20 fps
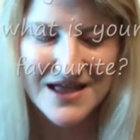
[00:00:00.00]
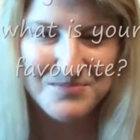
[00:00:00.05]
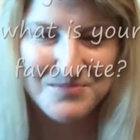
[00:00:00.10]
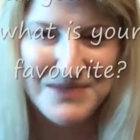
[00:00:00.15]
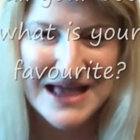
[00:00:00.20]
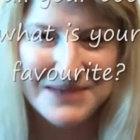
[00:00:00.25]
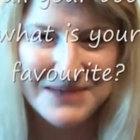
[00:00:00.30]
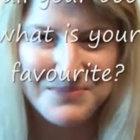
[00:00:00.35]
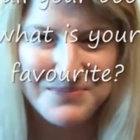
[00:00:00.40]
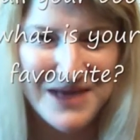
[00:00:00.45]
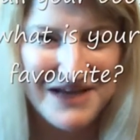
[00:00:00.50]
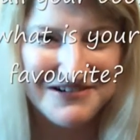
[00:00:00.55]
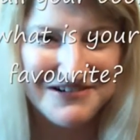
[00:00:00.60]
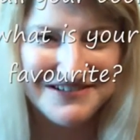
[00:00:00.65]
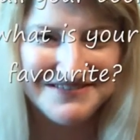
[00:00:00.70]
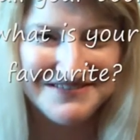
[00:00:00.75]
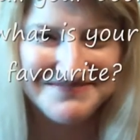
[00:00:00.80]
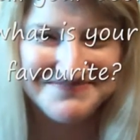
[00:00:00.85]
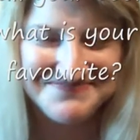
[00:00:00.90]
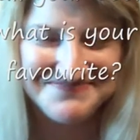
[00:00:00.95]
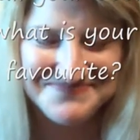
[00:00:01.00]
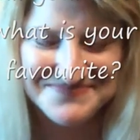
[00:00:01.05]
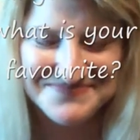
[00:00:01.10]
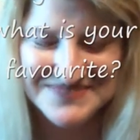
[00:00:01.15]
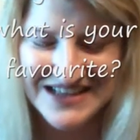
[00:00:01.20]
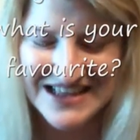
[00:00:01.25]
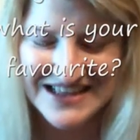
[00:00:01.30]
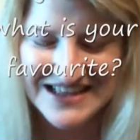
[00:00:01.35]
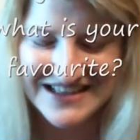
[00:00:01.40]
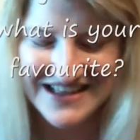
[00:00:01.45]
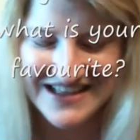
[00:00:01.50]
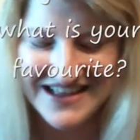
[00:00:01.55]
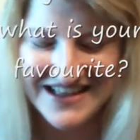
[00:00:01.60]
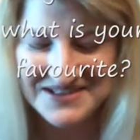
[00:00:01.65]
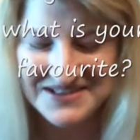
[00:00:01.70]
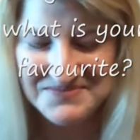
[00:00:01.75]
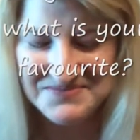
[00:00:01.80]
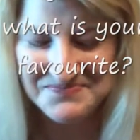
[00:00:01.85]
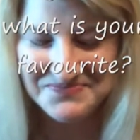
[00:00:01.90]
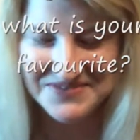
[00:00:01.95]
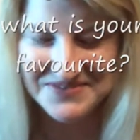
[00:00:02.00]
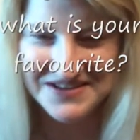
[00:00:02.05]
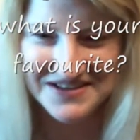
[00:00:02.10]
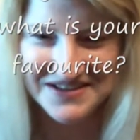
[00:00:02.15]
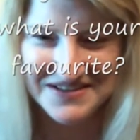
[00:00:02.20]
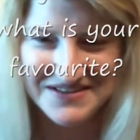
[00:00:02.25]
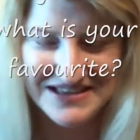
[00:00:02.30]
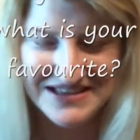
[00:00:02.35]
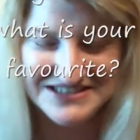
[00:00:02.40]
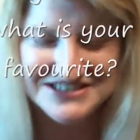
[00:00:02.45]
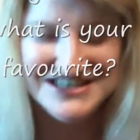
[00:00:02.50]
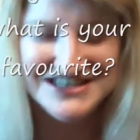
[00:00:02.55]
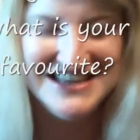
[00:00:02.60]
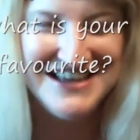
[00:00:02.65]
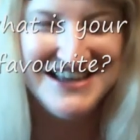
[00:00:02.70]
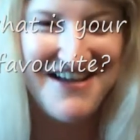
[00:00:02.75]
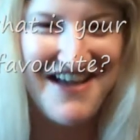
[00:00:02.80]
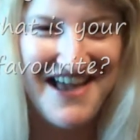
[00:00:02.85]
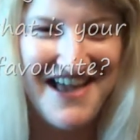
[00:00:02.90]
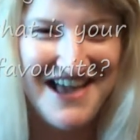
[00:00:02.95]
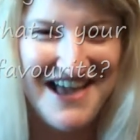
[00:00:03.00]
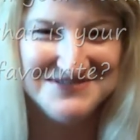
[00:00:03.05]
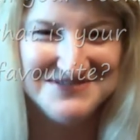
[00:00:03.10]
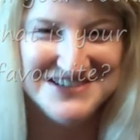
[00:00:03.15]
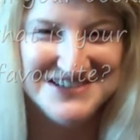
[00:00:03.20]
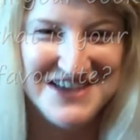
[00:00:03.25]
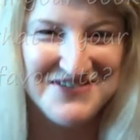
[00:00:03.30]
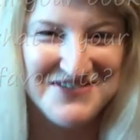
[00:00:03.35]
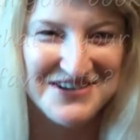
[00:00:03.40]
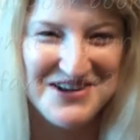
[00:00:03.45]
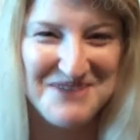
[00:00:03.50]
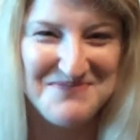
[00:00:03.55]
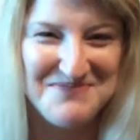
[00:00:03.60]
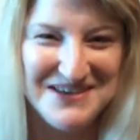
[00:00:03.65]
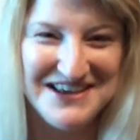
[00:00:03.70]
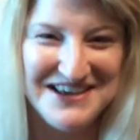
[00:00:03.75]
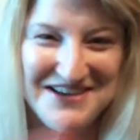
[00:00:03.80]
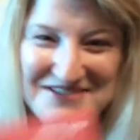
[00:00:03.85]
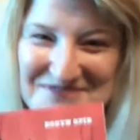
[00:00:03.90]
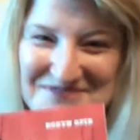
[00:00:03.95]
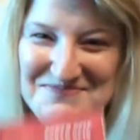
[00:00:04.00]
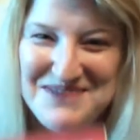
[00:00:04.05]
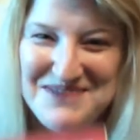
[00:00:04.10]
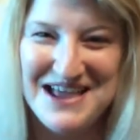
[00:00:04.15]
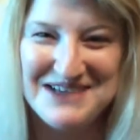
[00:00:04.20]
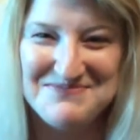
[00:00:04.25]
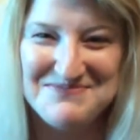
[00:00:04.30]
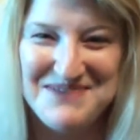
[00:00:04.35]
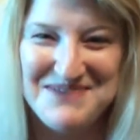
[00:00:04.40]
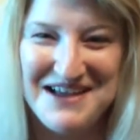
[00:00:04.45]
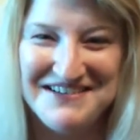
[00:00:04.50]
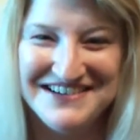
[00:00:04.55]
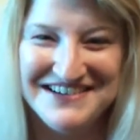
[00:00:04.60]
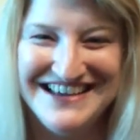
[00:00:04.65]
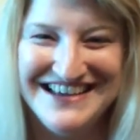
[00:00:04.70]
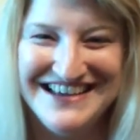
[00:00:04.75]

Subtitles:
Black Baron. Actually, I happen to have a copy of Black Baron